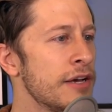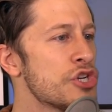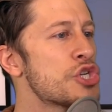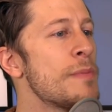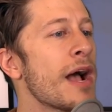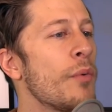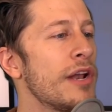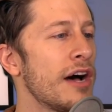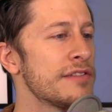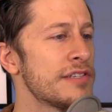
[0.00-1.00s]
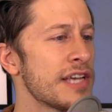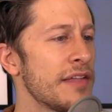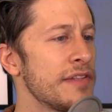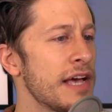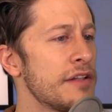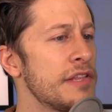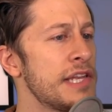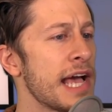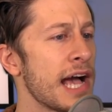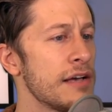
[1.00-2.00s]
Schmeck went on to say, At the end of the
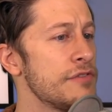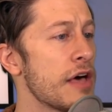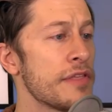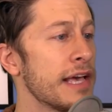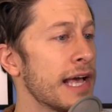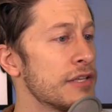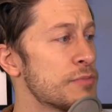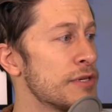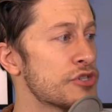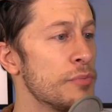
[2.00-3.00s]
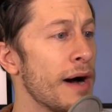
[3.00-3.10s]
day, I have nothing against Mr.